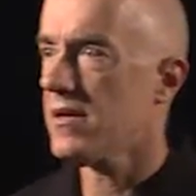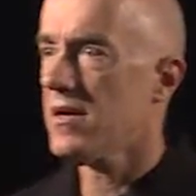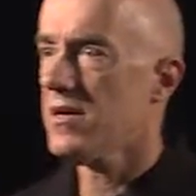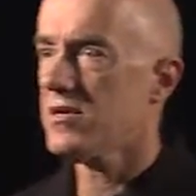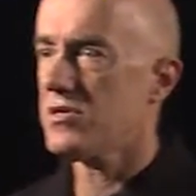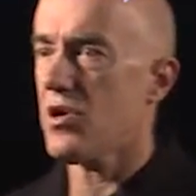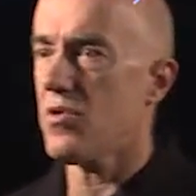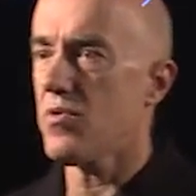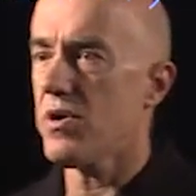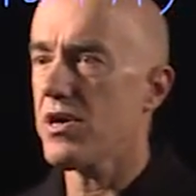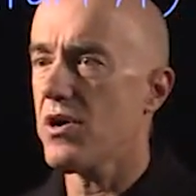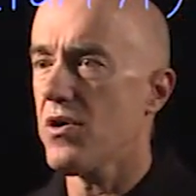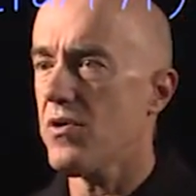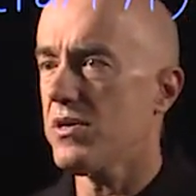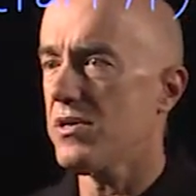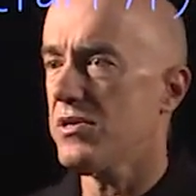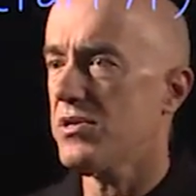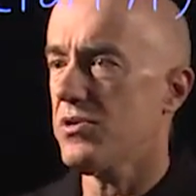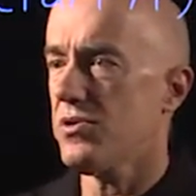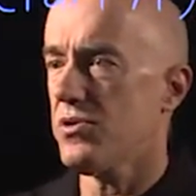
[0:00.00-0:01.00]
So we're
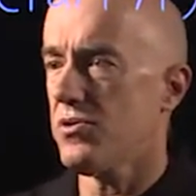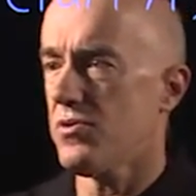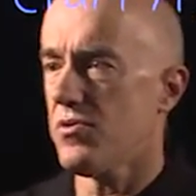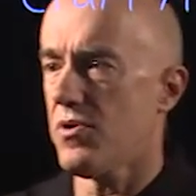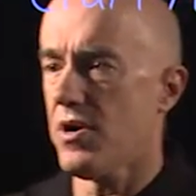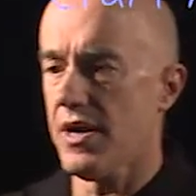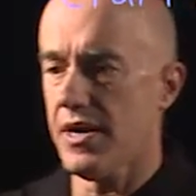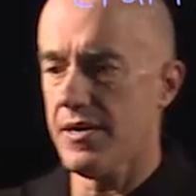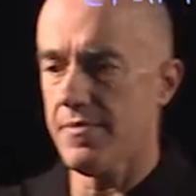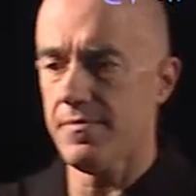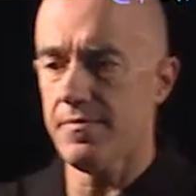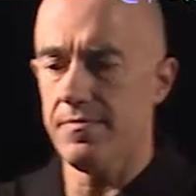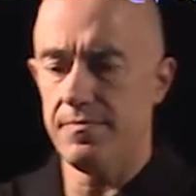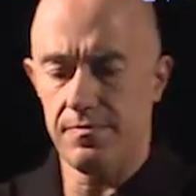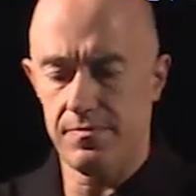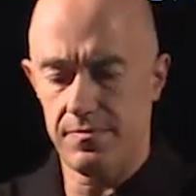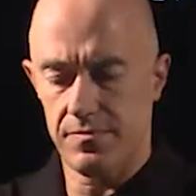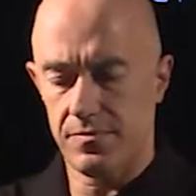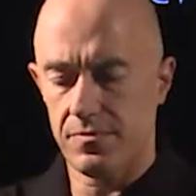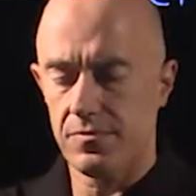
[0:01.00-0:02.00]
going to um,
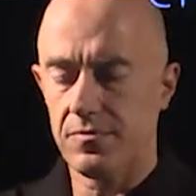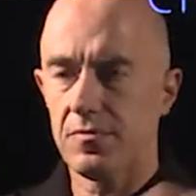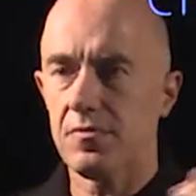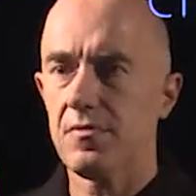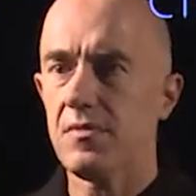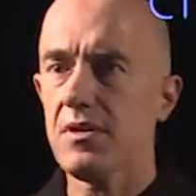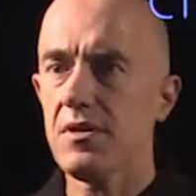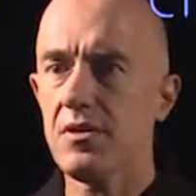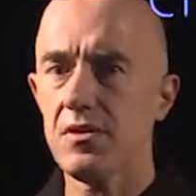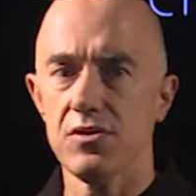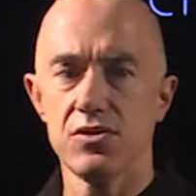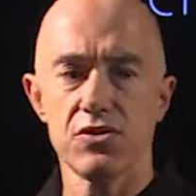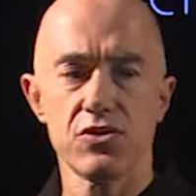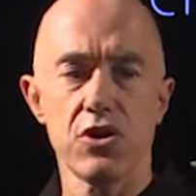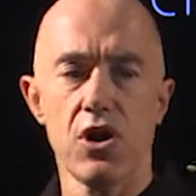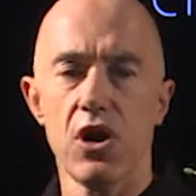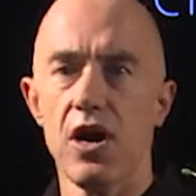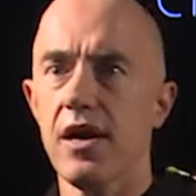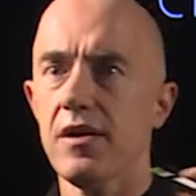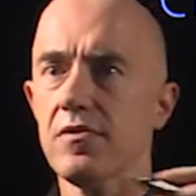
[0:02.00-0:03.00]

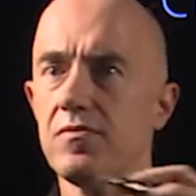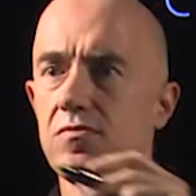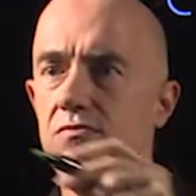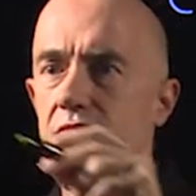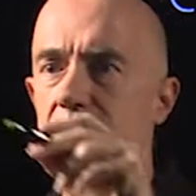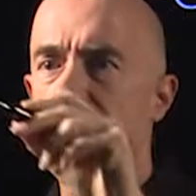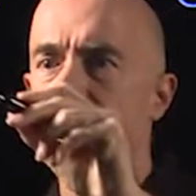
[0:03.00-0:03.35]
start, we